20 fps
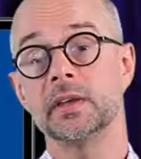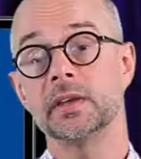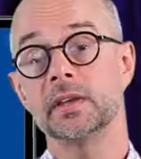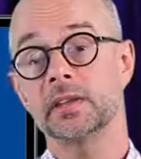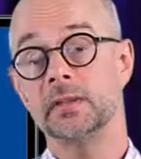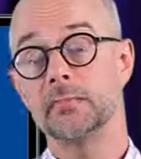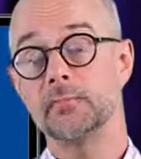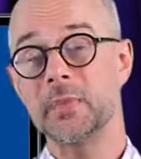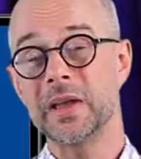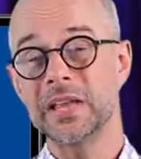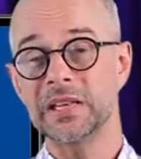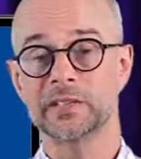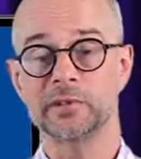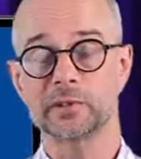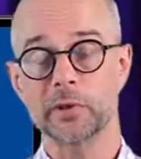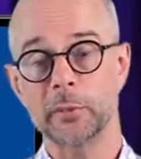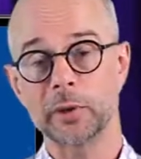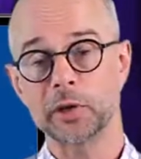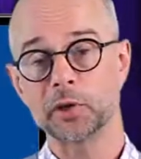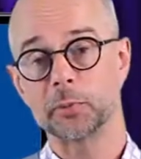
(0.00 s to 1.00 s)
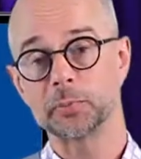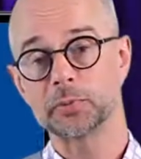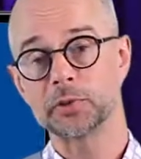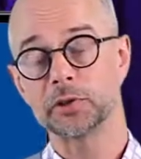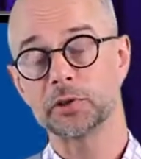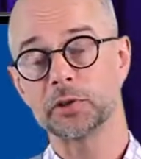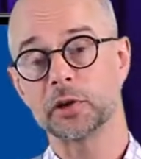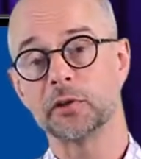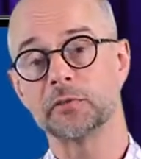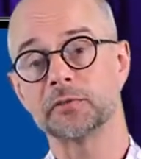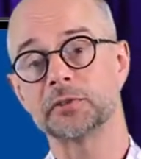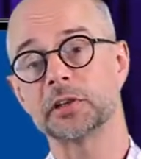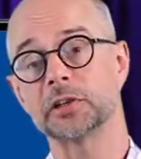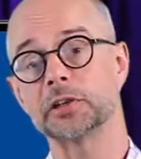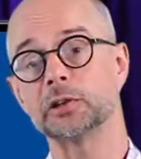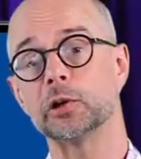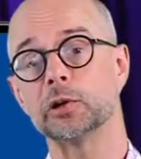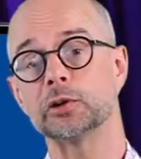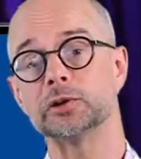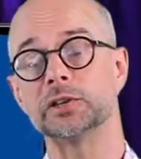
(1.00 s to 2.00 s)
the mainstream adoption of
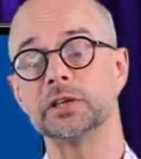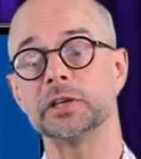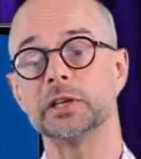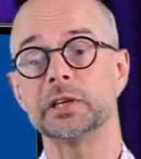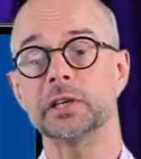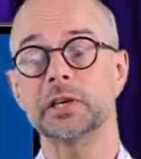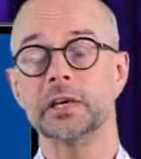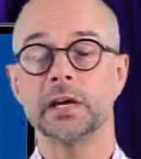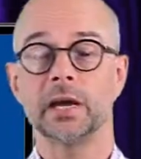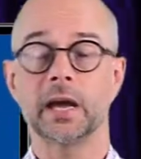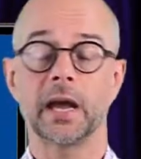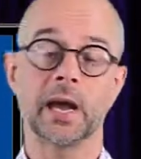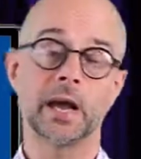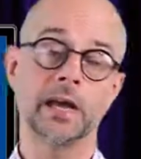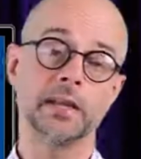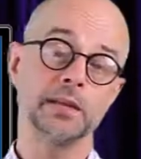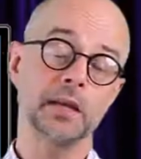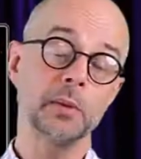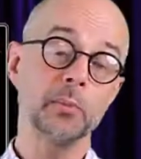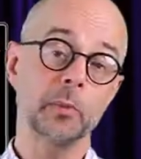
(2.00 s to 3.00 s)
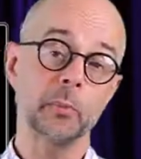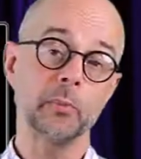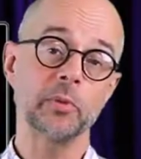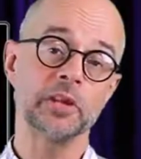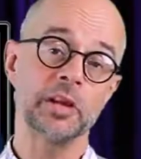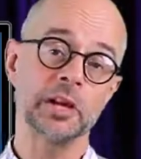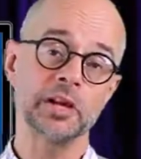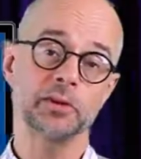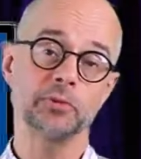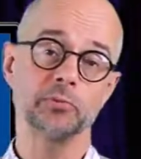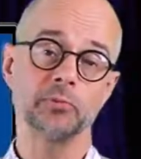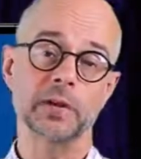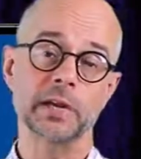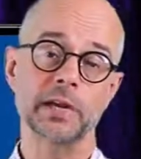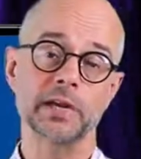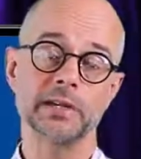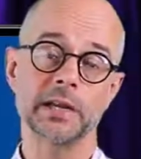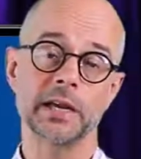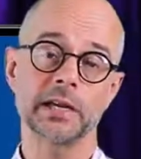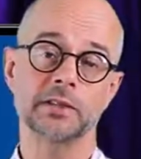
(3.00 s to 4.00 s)
technology and implementation really
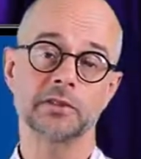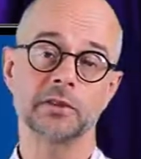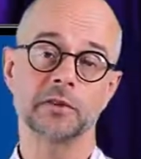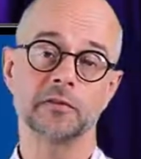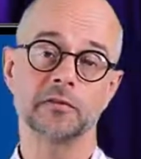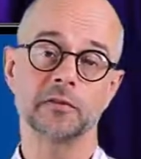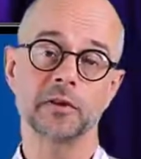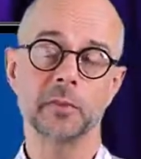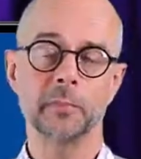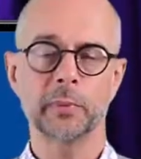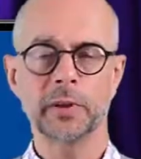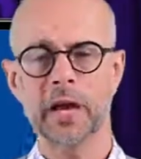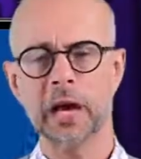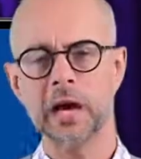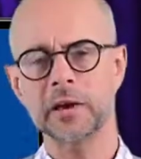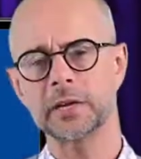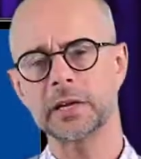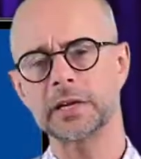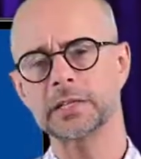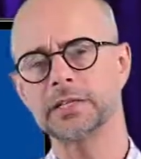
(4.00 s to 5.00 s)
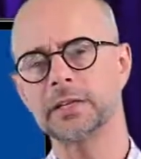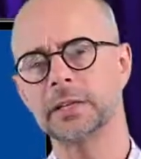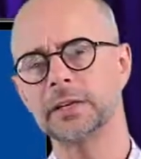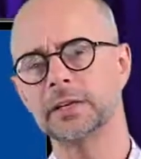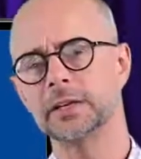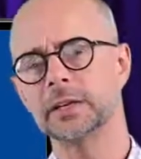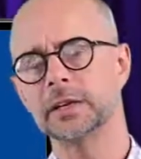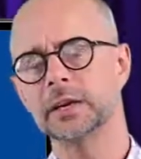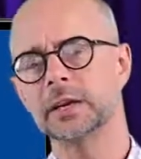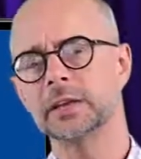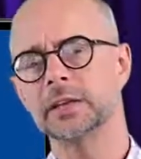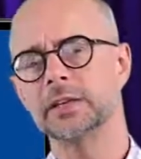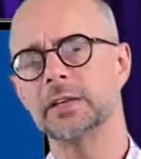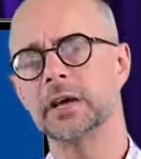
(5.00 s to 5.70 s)
takes off. But how does then the